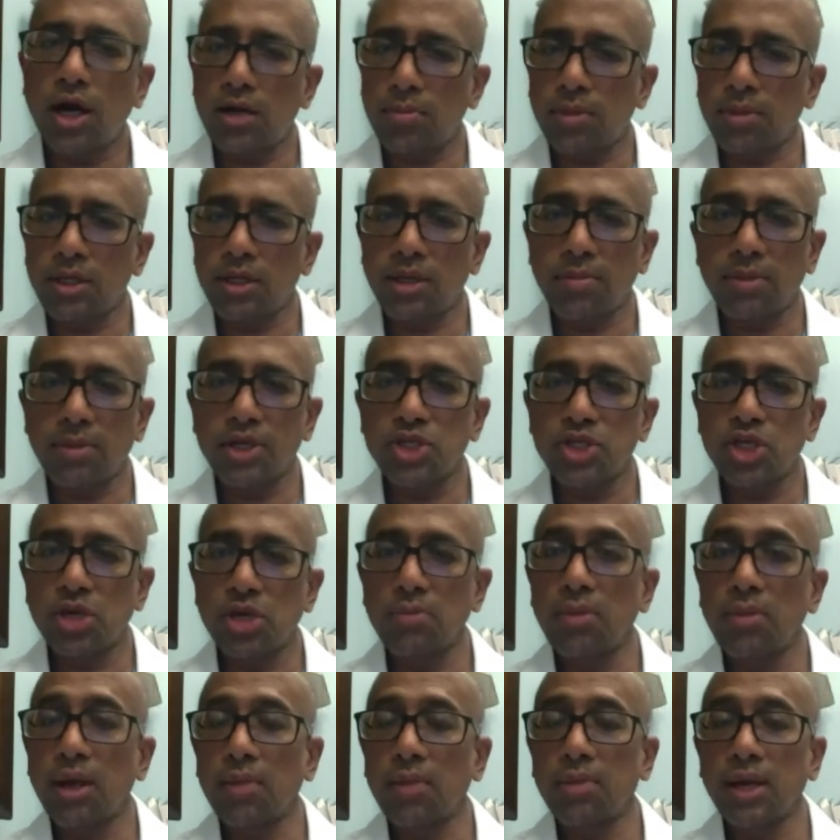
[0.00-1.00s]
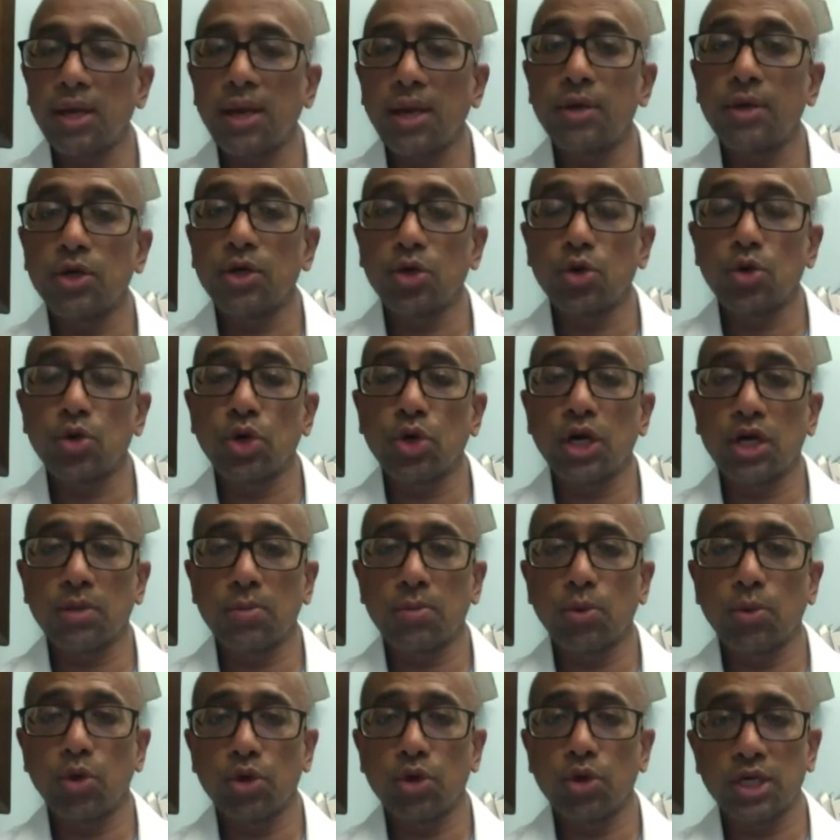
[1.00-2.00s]
but the machine may be able to look at
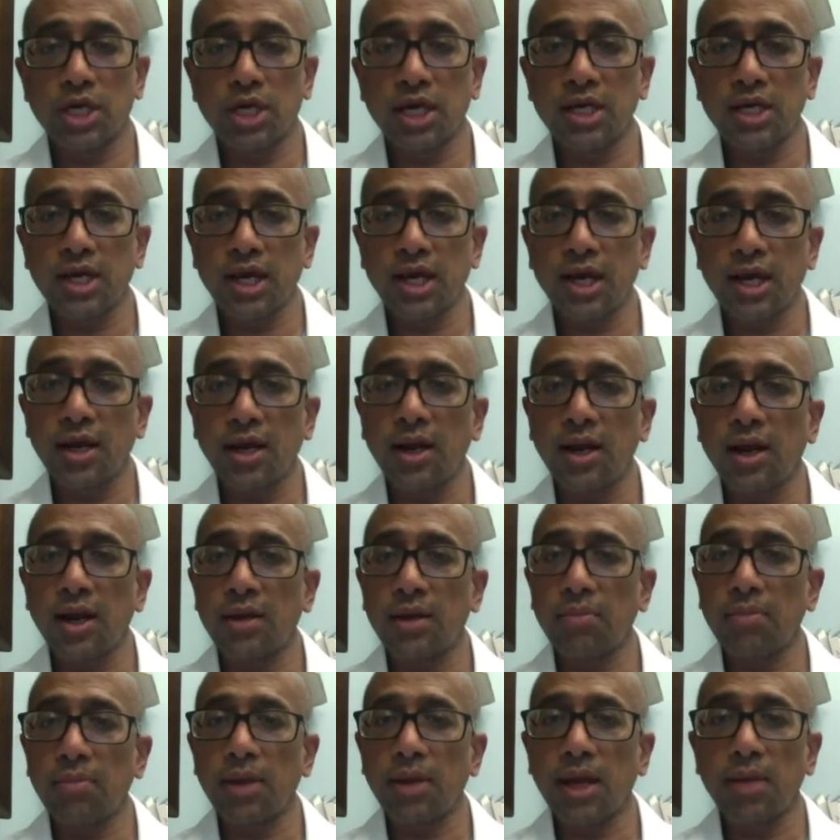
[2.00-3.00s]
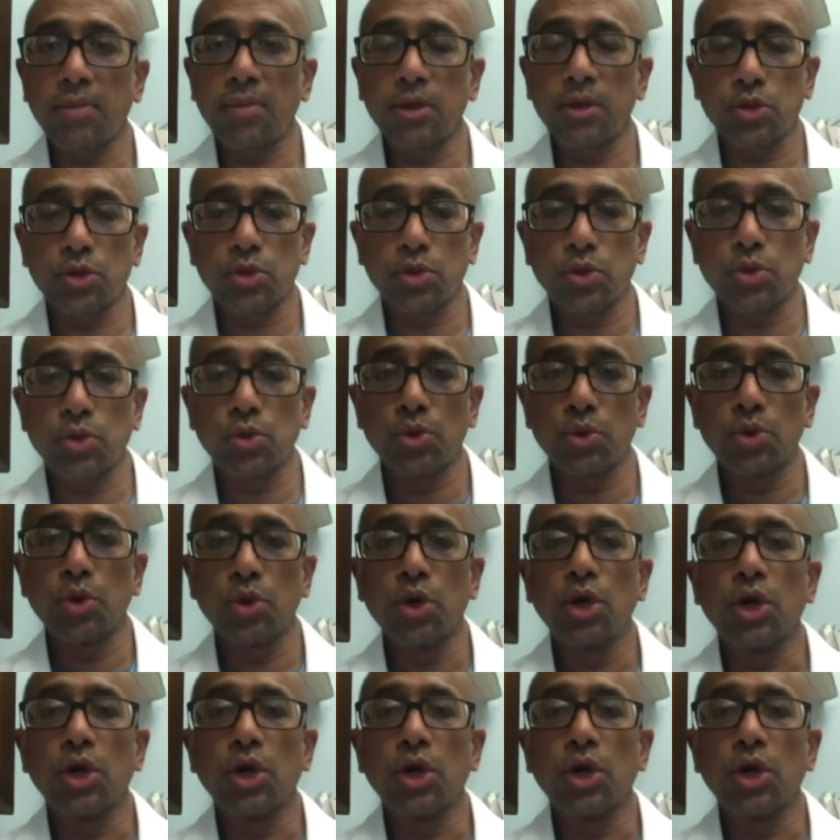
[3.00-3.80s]
more detail and be able to